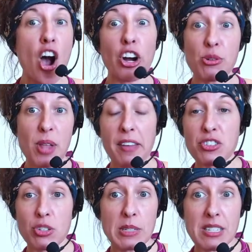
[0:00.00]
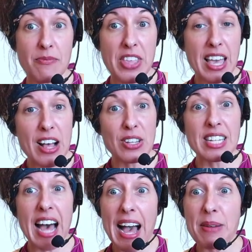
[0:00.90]
Are you live streaming something else?
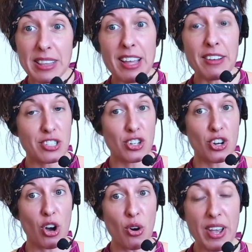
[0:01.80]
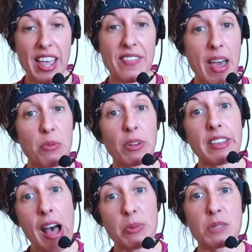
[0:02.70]
I would love to know. And that
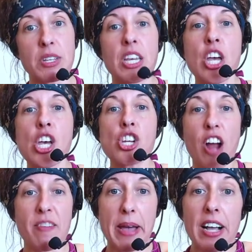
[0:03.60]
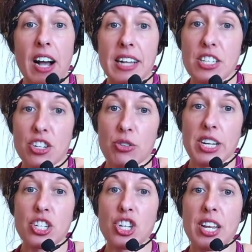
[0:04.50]
really helps me drive my content
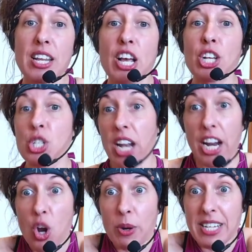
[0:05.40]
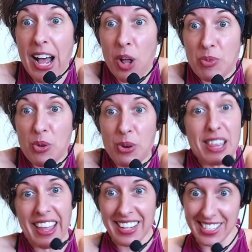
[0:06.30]
creation so that I know what to help you
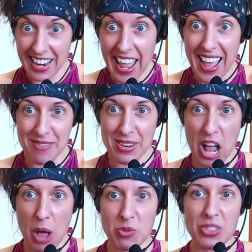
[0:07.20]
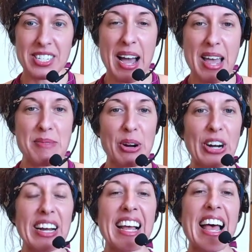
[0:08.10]
with. Like today, I'm going to help you with the timer.